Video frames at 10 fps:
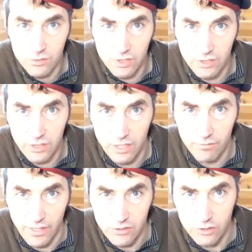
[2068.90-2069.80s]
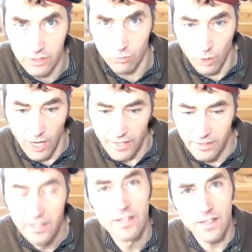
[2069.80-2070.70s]
will eventually rot.
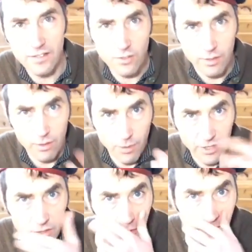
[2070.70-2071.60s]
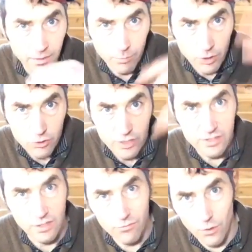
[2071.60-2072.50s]
That's what I'm comparing it to, like burnt trees
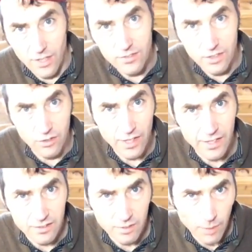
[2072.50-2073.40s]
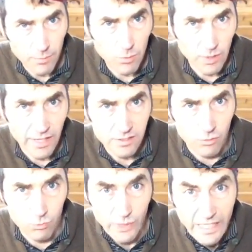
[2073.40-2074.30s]
in the forest. They sometimes will last
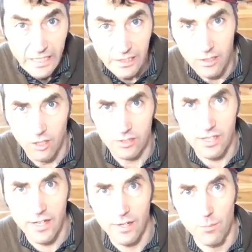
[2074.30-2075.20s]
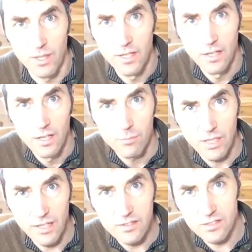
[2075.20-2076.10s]
a really long time
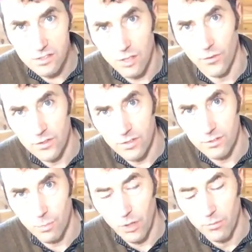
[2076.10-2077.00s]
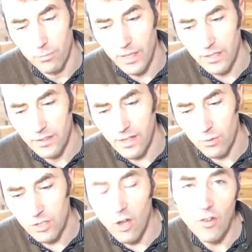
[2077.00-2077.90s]
because the surface is burnt, but they
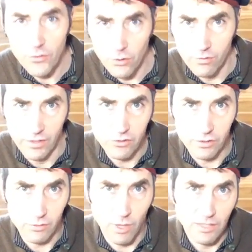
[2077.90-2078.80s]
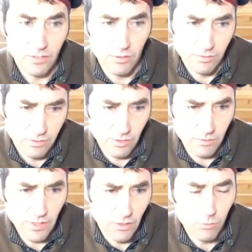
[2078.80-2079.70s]
will also eventually rot. So
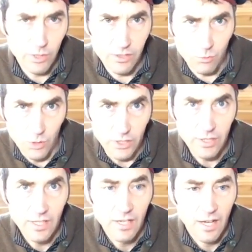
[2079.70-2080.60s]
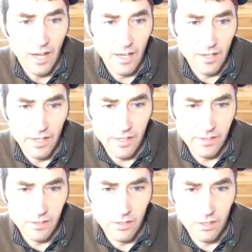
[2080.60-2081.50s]
wood is wood. And